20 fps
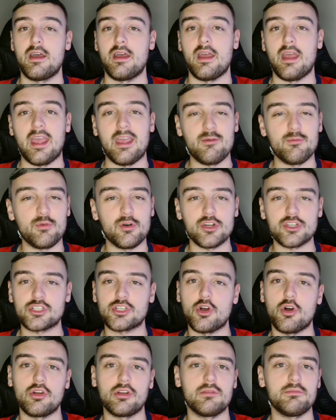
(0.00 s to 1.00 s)
It was
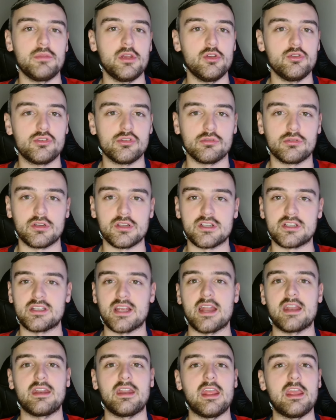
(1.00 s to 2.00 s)
kind of mutual
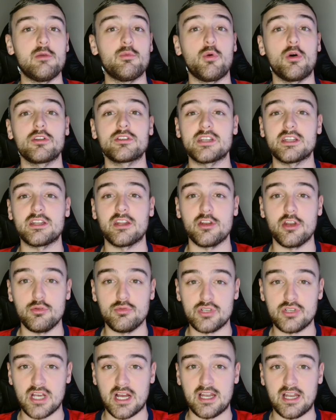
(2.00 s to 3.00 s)
consent. He wanted a new
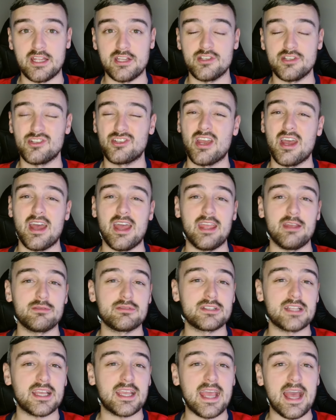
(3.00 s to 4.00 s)
challenge. He was
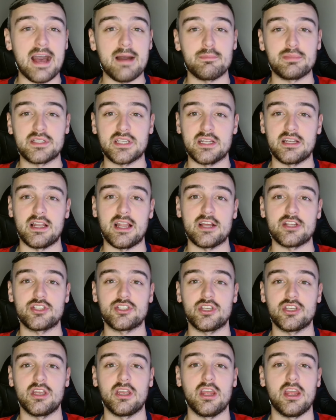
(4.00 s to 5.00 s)
the captain last
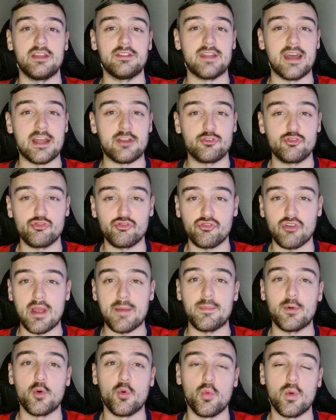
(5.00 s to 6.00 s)
year in their
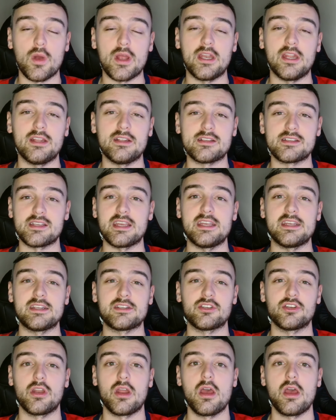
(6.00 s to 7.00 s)
treble winning
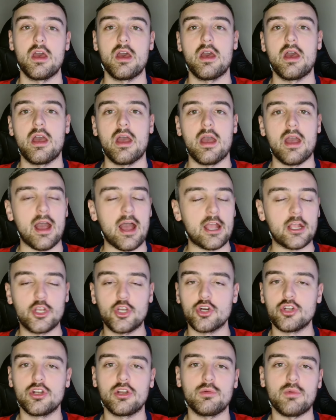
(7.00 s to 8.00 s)
season. And
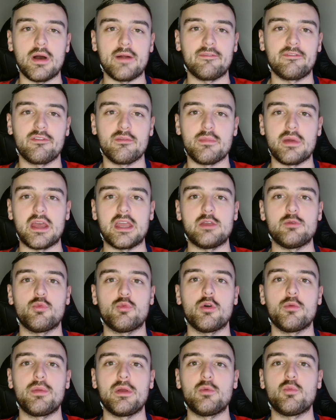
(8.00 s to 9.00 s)
Gundogan for me
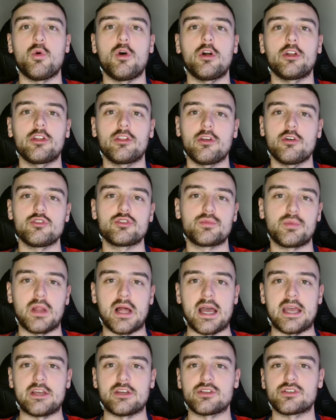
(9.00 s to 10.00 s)
will be one of those
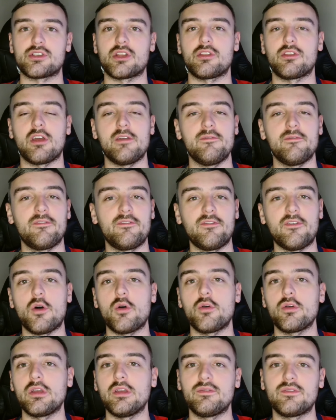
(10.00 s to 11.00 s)
players that in
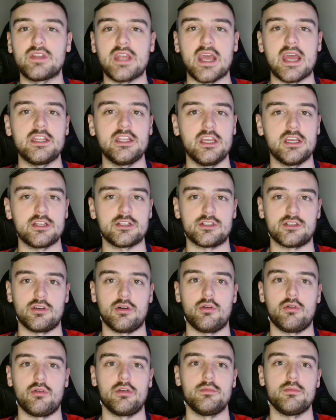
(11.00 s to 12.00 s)
5-10 years
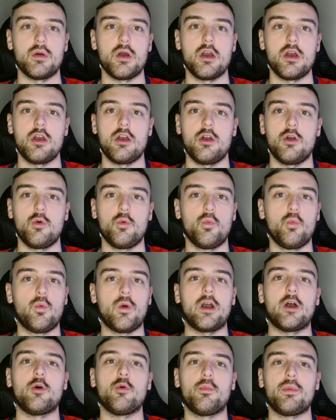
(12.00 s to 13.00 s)
time
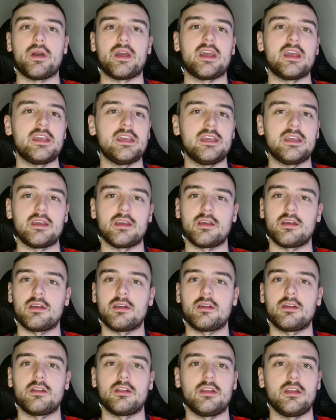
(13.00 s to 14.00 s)
will be,
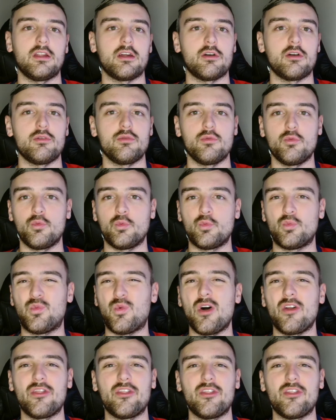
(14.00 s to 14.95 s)
you know, one